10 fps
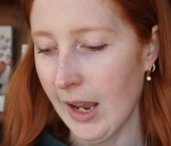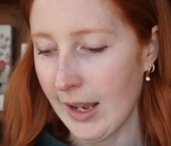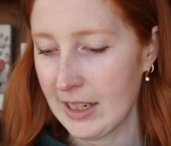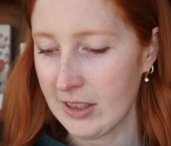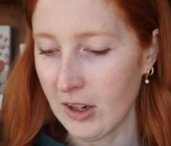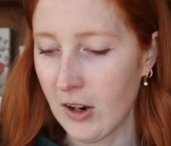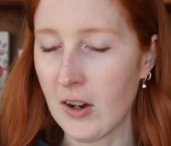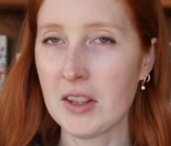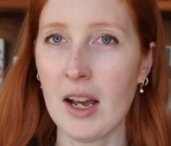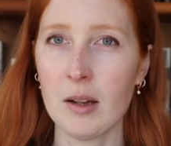and
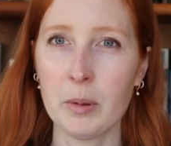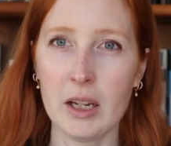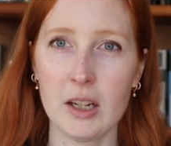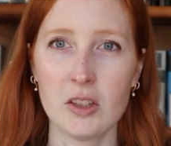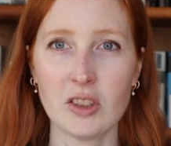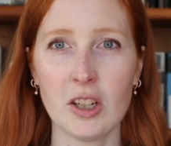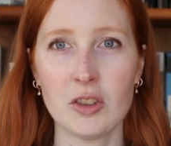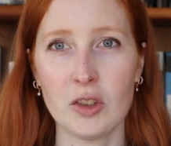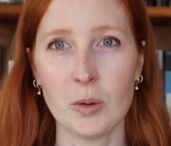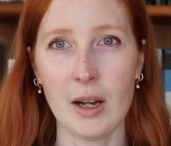on that page I
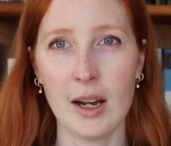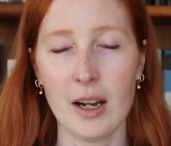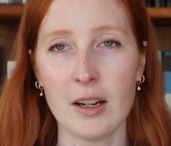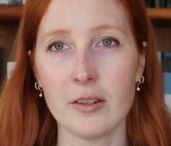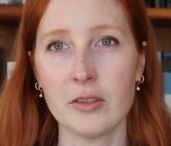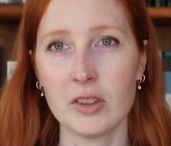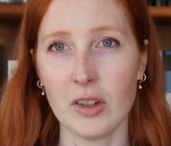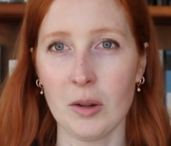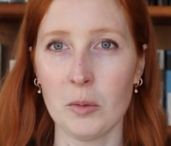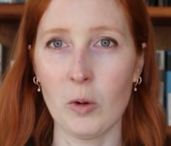do have
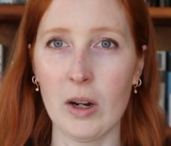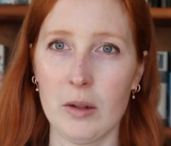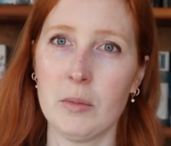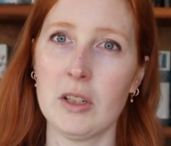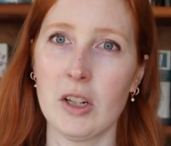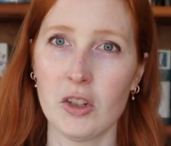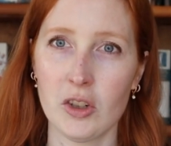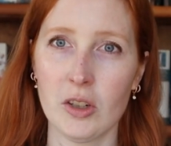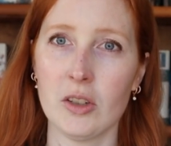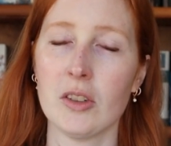some
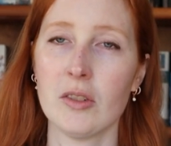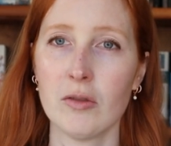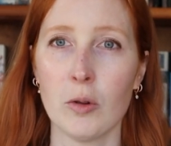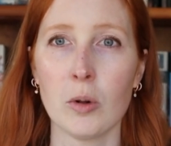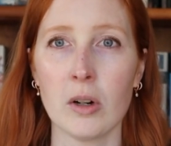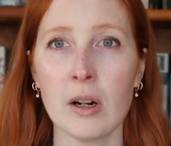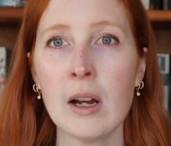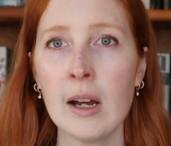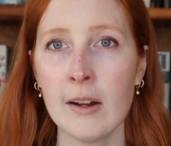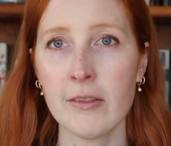recommendations for
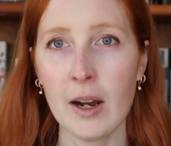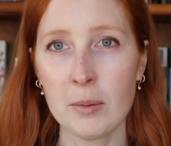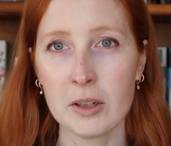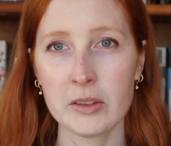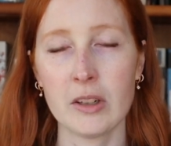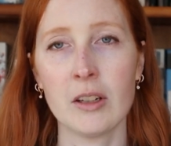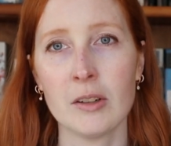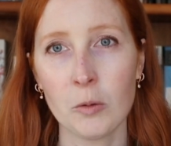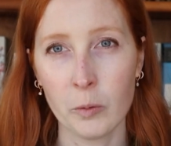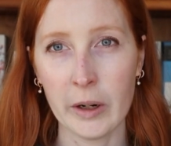fabrics
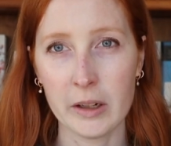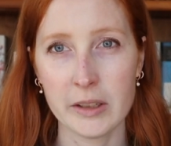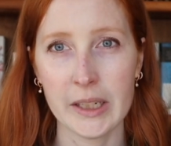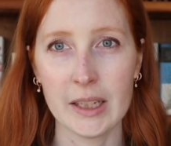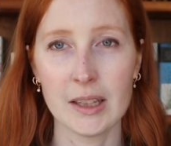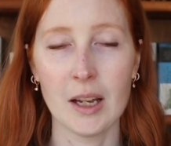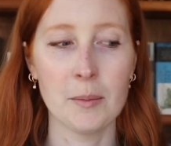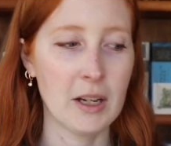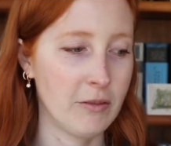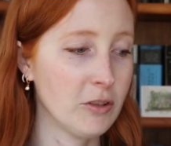and where to get
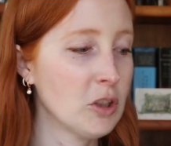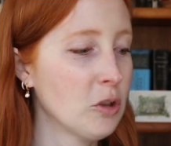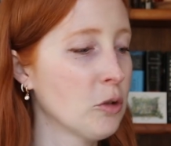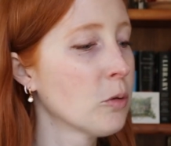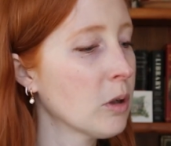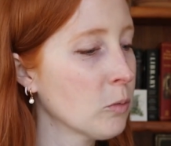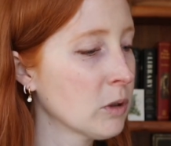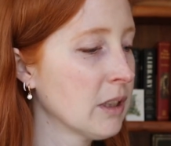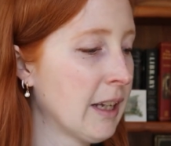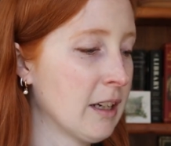them if you
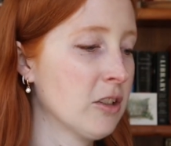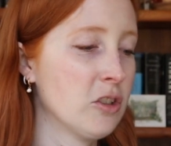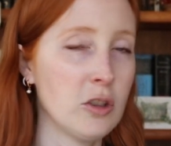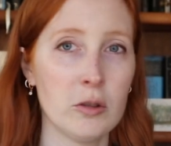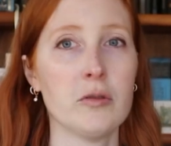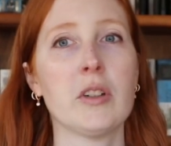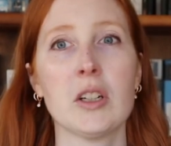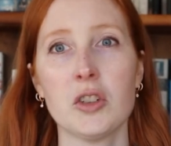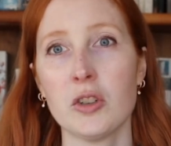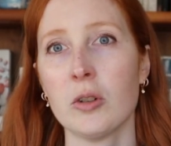would like to
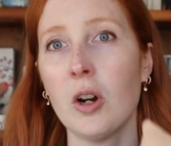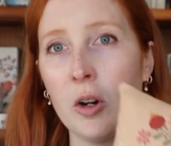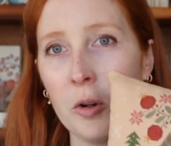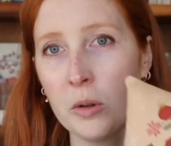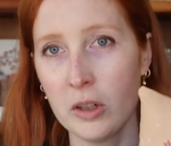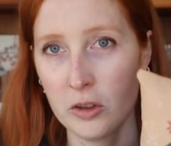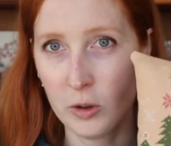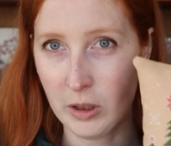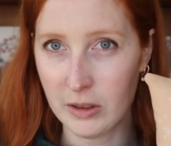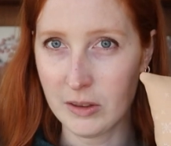finish your own
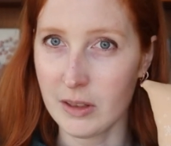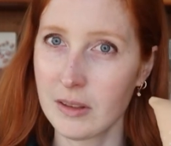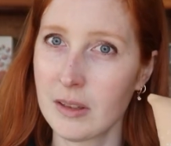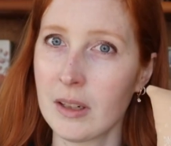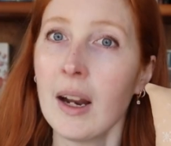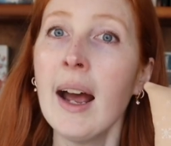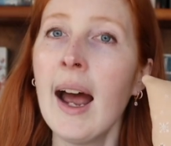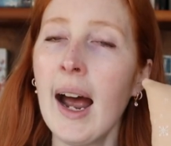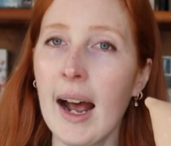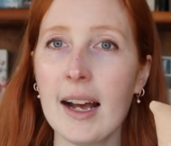Joyous season
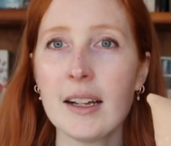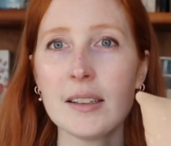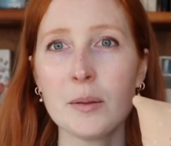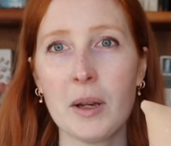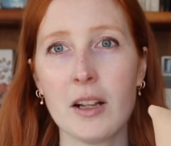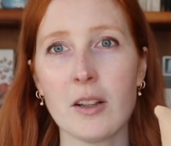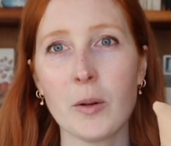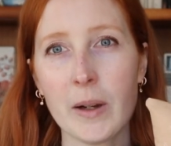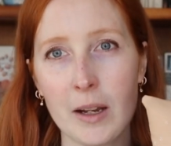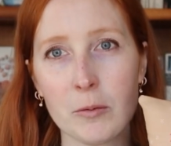as a
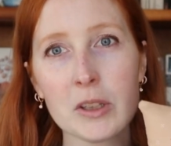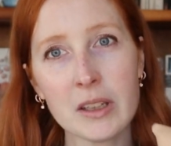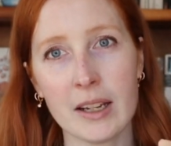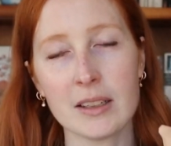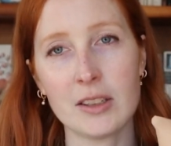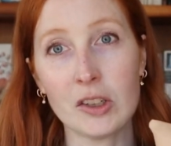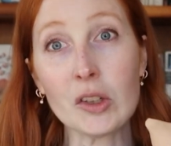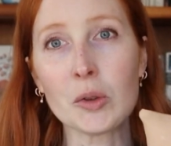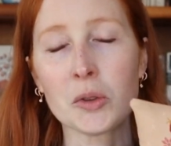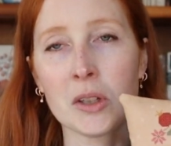pillow and would like to
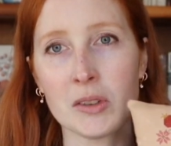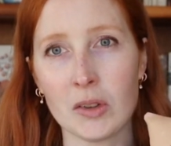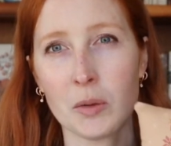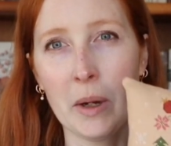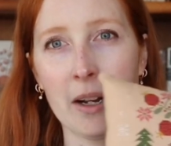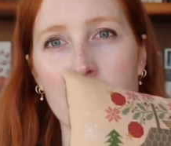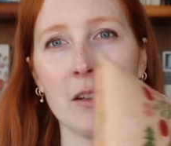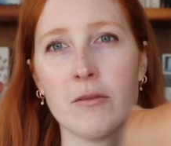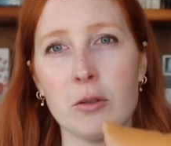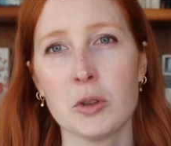use a silk backing.
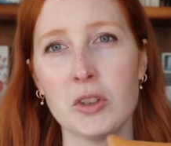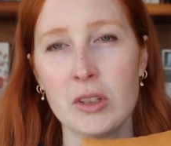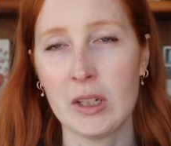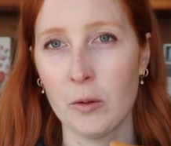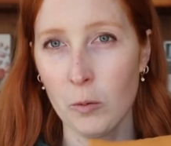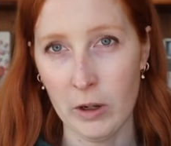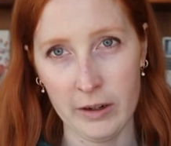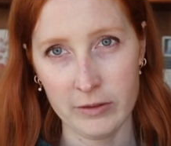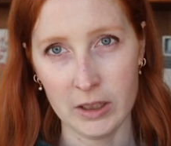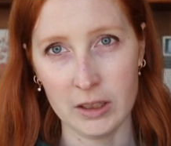Unfortunately, what
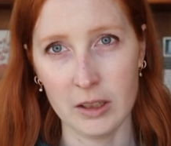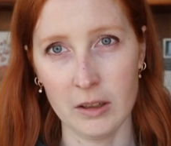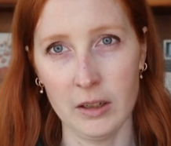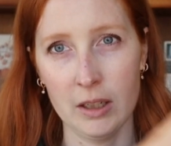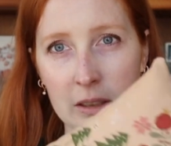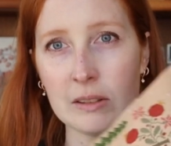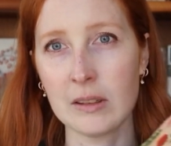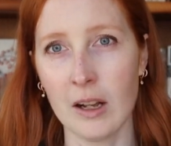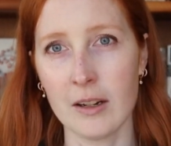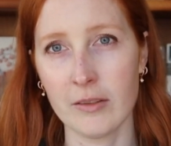I've done here is
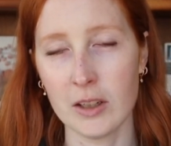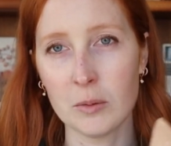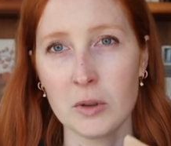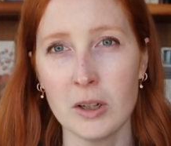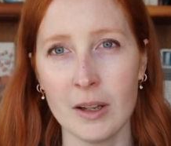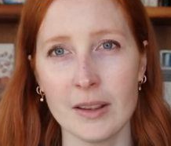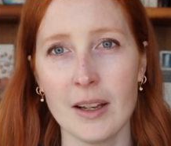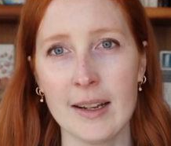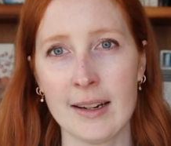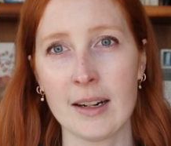not available
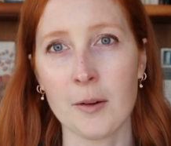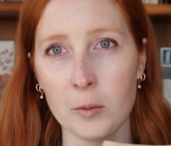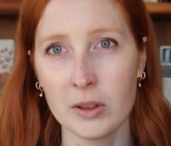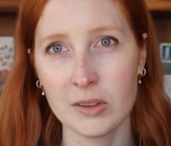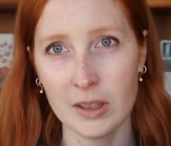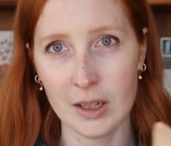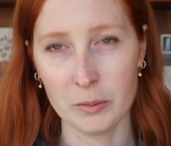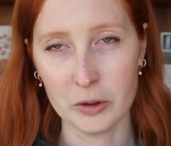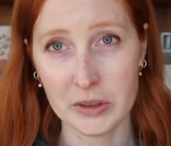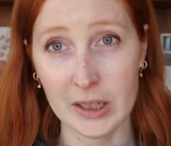online and I wasn't
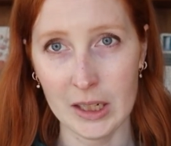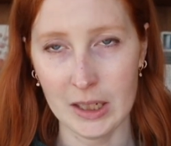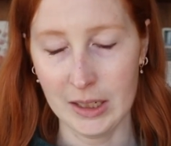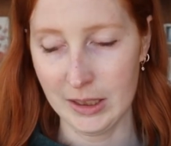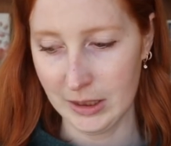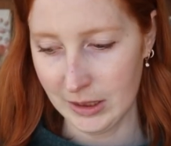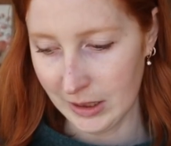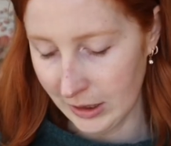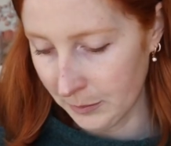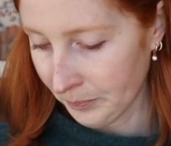able to get any in
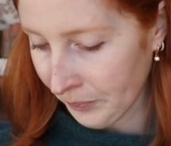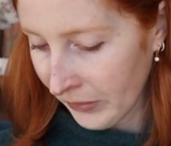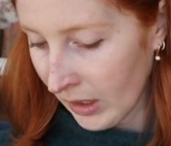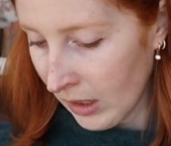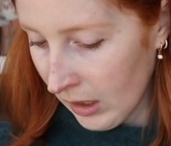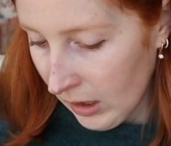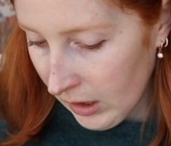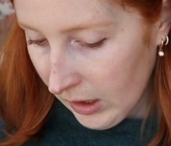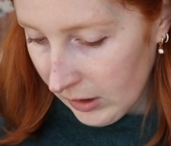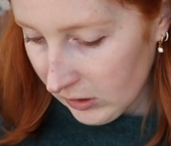time.
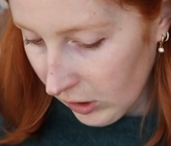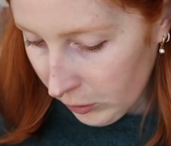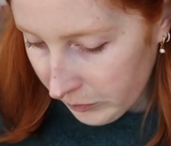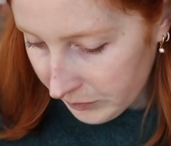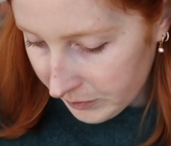So